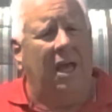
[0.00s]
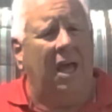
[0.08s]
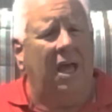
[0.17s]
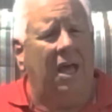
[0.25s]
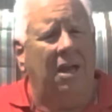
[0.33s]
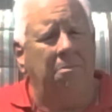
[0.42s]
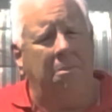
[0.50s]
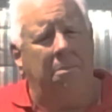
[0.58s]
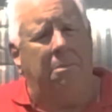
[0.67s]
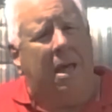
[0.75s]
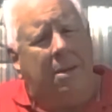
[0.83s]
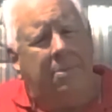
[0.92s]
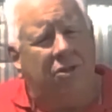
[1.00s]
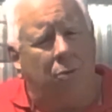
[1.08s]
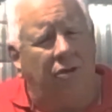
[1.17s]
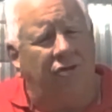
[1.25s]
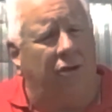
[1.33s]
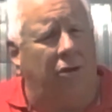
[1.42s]
and maybe the
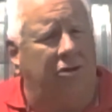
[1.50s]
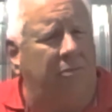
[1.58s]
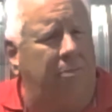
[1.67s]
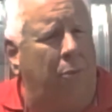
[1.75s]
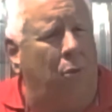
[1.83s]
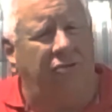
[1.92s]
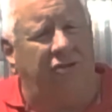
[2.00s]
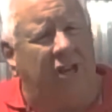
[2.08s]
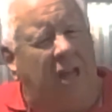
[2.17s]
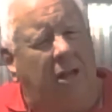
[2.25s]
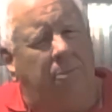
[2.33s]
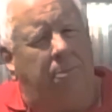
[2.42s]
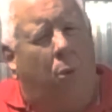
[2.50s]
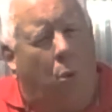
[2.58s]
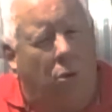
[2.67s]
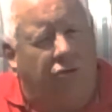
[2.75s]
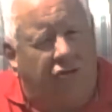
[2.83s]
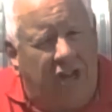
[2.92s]
result of poor
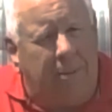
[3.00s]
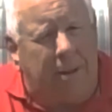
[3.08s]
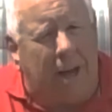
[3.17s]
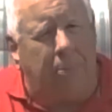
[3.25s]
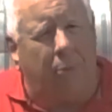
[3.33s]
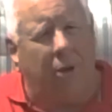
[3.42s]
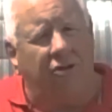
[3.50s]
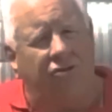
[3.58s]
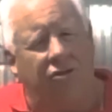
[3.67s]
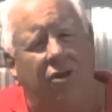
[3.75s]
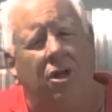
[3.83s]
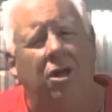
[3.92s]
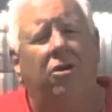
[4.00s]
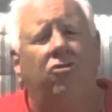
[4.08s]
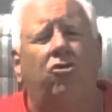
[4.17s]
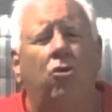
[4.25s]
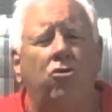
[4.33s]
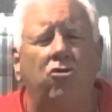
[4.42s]
steam operation,
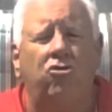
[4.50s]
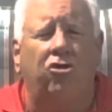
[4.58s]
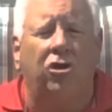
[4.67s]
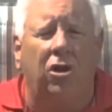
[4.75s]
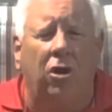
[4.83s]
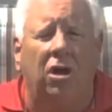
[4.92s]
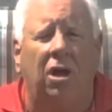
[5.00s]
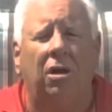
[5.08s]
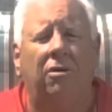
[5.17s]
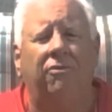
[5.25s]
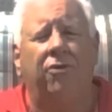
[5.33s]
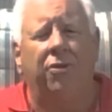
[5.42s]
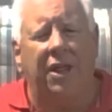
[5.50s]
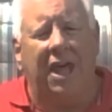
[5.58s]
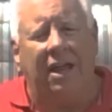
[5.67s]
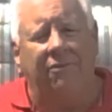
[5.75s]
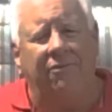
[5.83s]
so you should look for that